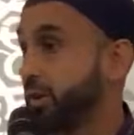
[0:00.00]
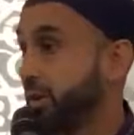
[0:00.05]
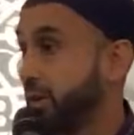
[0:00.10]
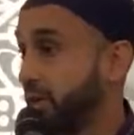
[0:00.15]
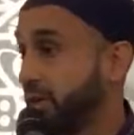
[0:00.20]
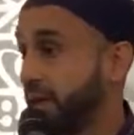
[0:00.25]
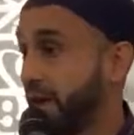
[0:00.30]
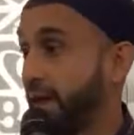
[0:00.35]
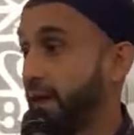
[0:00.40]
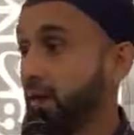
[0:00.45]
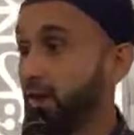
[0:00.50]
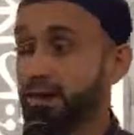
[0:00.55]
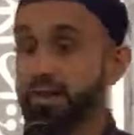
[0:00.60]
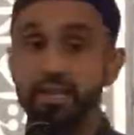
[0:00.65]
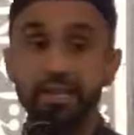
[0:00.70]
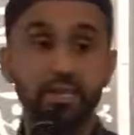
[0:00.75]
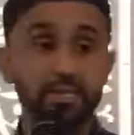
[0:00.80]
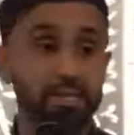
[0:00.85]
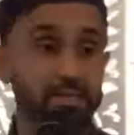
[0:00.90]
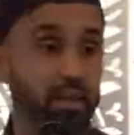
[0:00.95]
that are
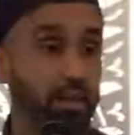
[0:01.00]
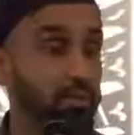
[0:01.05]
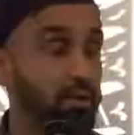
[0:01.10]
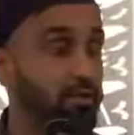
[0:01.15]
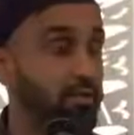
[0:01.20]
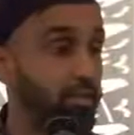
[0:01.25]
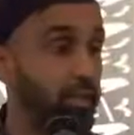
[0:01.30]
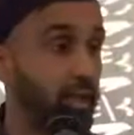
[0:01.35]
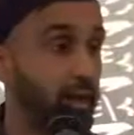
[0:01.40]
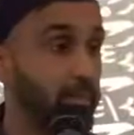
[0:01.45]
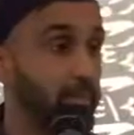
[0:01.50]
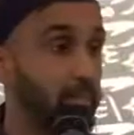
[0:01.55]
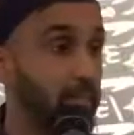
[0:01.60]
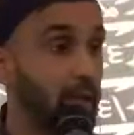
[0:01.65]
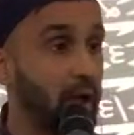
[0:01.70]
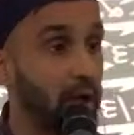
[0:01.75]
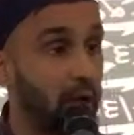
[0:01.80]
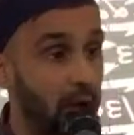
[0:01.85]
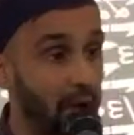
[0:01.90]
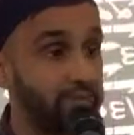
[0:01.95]
teaching them Islam,
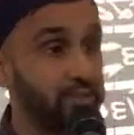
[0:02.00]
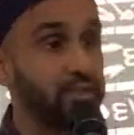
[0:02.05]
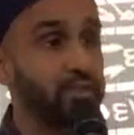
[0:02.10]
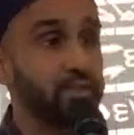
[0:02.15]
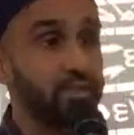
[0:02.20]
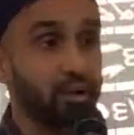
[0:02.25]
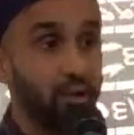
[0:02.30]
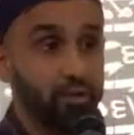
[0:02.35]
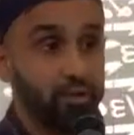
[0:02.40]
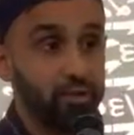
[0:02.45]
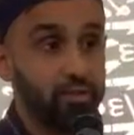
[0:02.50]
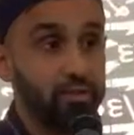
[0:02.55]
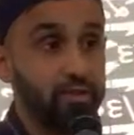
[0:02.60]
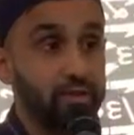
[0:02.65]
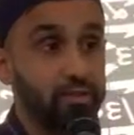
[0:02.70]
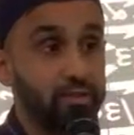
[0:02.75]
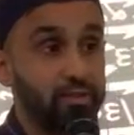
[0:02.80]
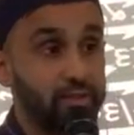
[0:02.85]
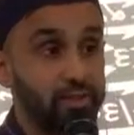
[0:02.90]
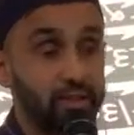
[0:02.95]
obviously also
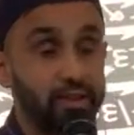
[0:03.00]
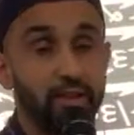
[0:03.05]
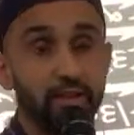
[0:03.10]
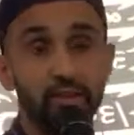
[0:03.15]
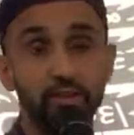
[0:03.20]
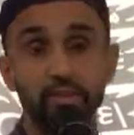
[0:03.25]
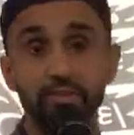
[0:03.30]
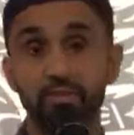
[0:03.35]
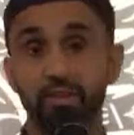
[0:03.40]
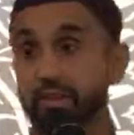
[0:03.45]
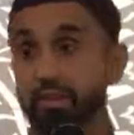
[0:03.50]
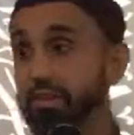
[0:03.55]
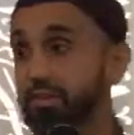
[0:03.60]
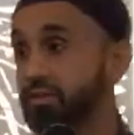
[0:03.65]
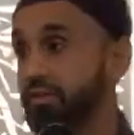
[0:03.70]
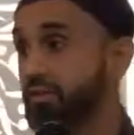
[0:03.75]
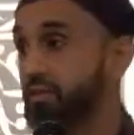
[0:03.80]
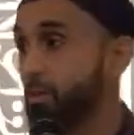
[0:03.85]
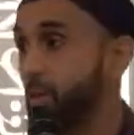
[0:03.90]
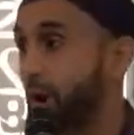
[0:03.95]
the secular studies
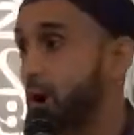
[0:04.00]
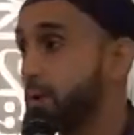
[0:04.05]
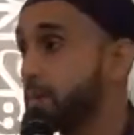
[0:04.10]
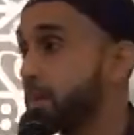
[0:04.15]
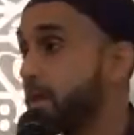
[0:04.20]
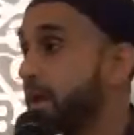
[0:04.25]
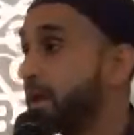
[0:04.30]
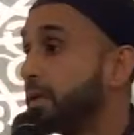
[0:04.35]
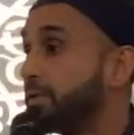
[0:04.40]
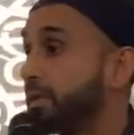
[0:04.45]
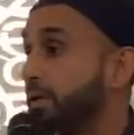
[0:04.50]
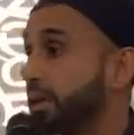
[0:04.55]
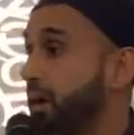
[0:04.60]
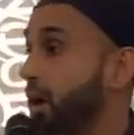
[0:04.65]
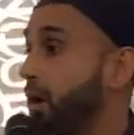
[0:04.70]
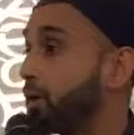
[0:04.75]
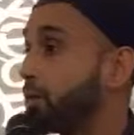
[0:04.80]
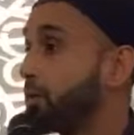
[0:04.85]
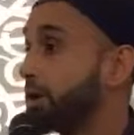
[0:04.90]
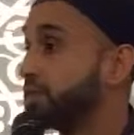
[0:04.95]
as well. They
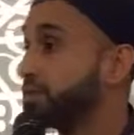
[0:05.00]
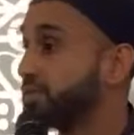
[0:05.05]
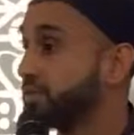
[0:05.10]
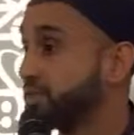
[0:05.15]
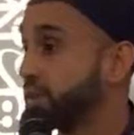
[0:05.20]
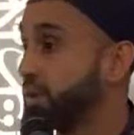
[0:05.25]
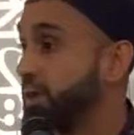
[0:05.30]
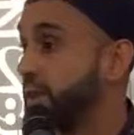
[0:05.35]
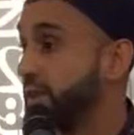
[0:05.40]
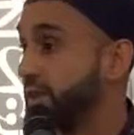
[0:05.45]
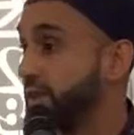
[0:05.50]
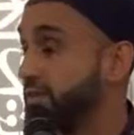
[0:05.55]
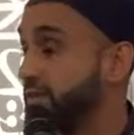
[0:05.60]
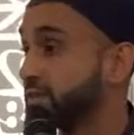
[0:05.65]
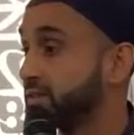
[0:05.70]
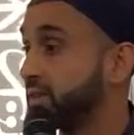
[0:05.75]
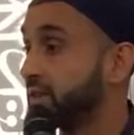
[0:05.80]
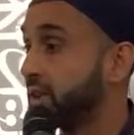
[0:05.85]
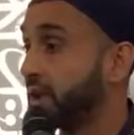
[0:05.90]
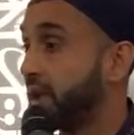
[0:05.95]
are with students,
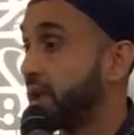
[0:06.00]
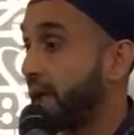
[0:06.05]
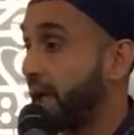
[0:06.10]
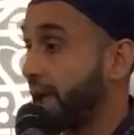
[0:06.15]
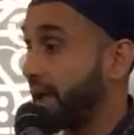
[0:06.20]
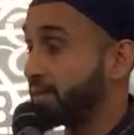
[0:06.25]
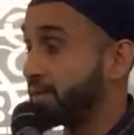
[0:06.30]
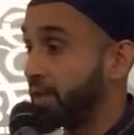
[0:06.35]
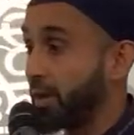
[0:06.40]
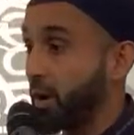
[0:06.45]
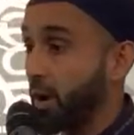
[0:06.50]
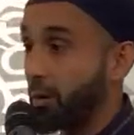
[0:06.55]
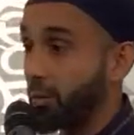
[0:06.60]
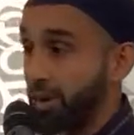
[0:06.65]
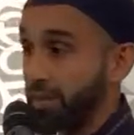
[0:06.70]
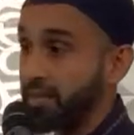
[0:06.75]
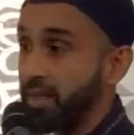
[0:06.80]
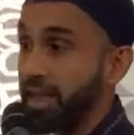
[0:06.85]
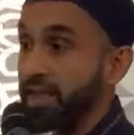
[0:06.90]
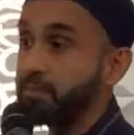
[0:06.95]
and they are
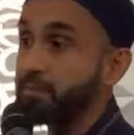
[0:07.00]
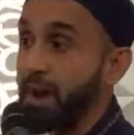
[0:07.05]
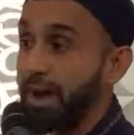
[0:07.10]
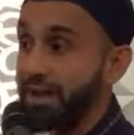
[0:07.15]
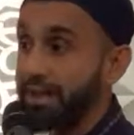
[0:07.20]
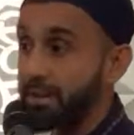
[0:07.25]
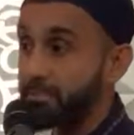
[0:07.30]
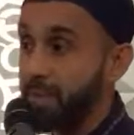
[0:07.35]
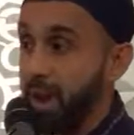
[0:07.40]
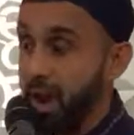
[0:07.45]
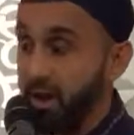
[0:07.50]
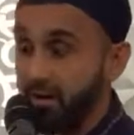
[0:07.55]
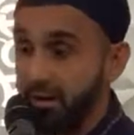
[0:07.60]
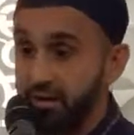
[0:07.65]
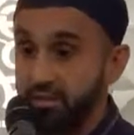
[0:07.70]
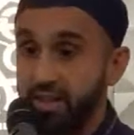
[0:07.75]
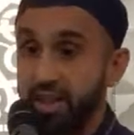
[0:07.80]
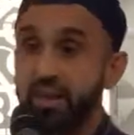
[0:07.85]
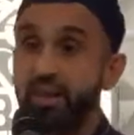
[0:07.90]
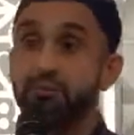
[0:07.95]
with like-minded parents
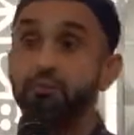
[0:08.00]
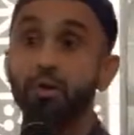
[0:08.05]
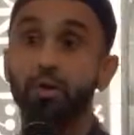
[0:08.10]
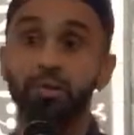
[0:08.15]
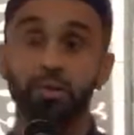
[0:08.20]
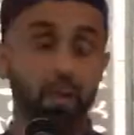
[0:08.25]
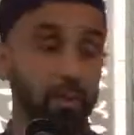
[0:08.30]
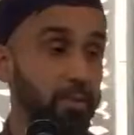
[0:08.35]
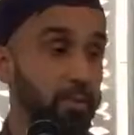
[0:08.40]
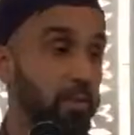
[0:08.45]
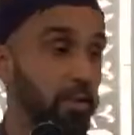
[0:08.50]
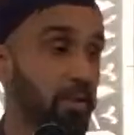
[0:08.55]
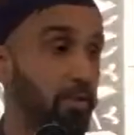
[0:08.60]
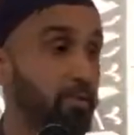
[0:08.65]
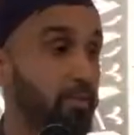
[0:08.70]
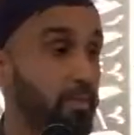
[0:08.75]
that have put them here.